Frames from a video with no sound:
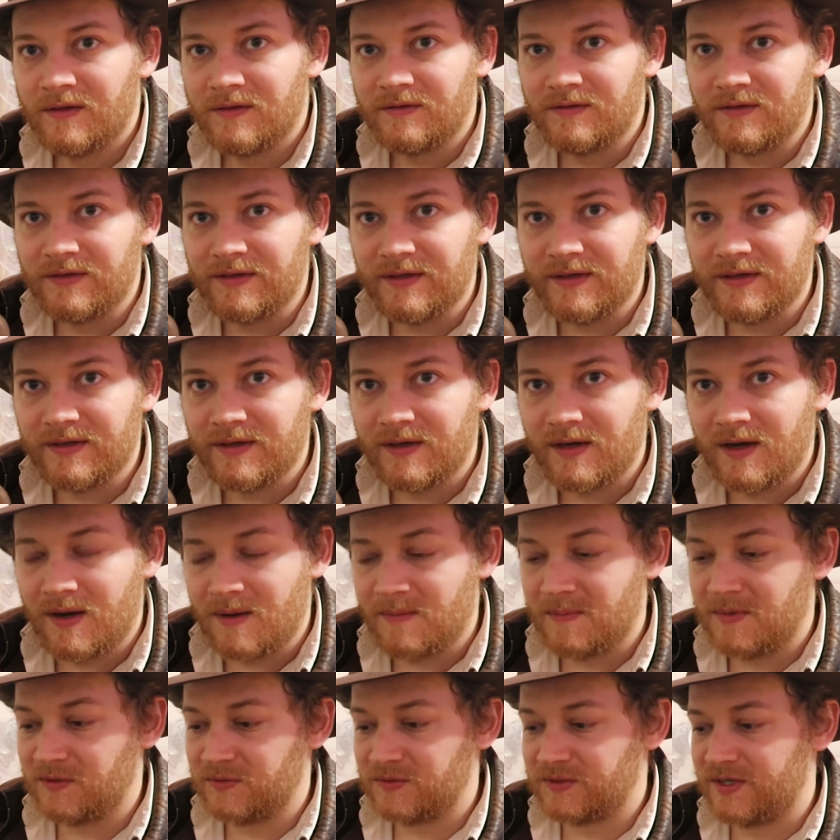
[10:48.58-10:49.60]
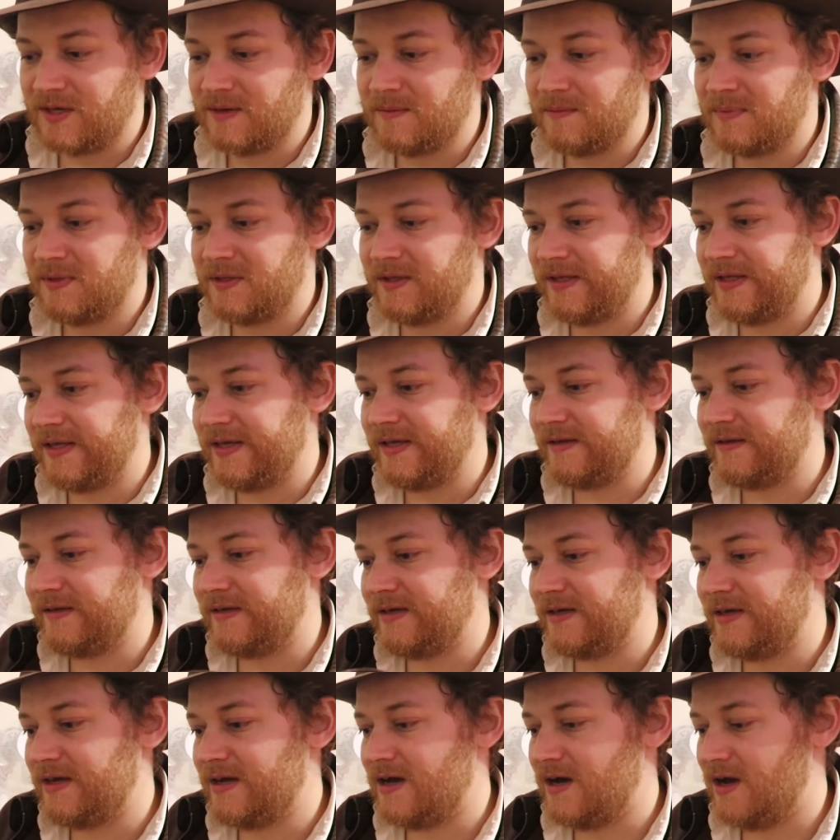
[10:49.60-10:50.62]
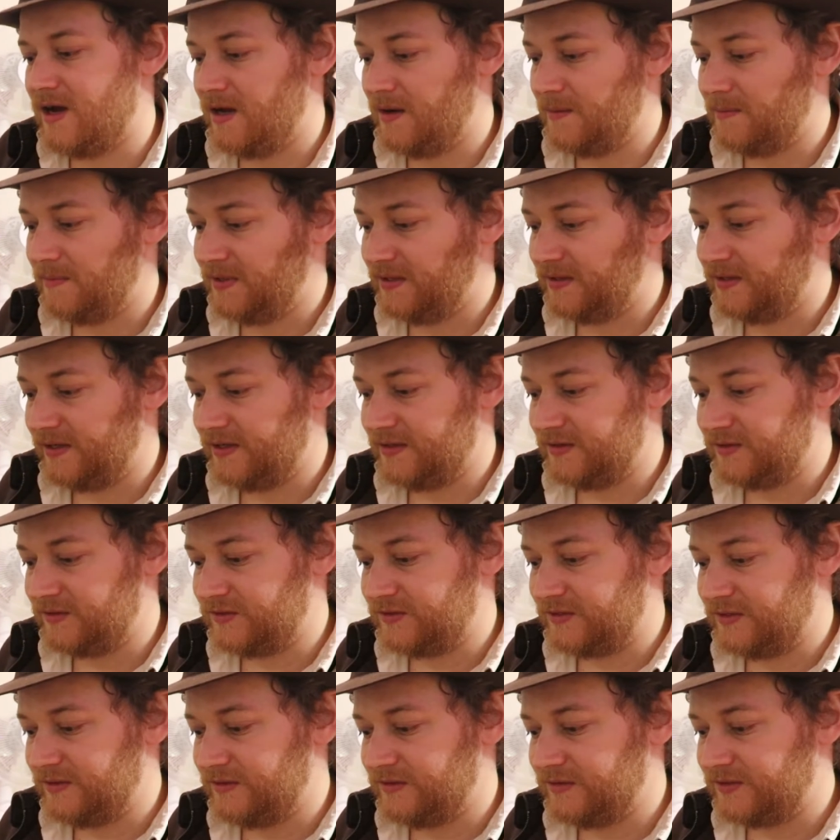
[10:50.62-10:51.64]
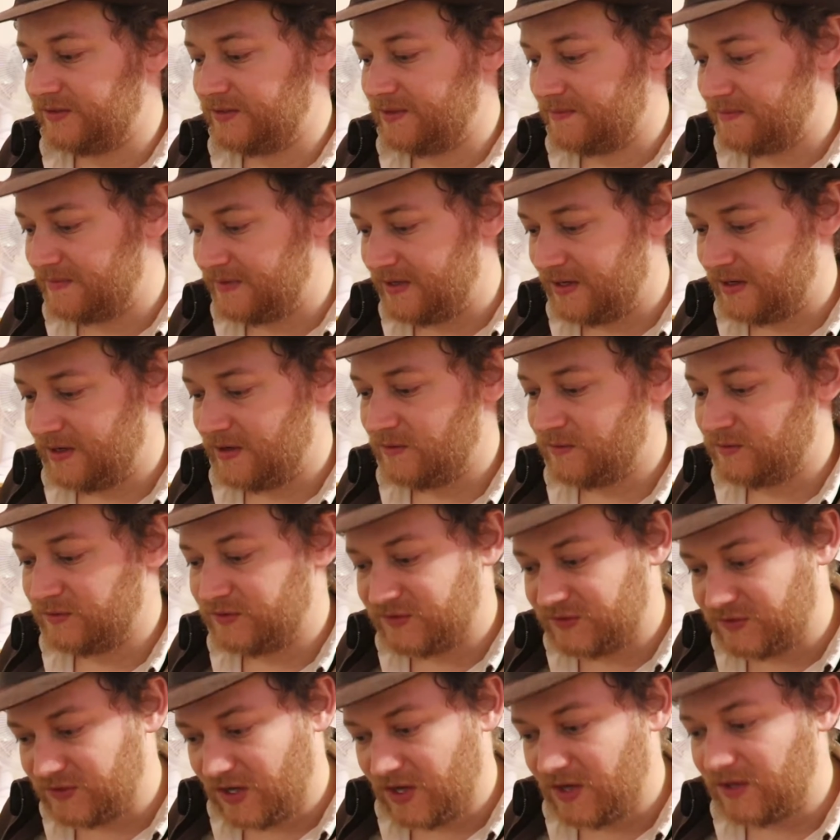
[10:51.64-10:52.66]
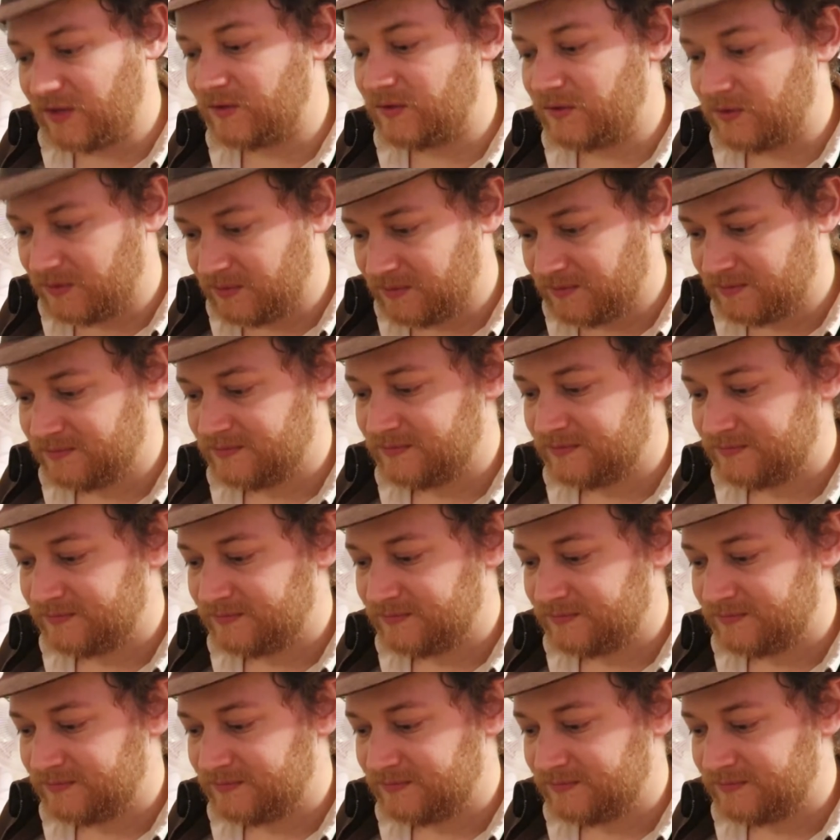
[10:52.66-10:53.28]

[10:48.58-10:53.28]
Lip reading: See, almost completely gone, but there's still some, you know, subtle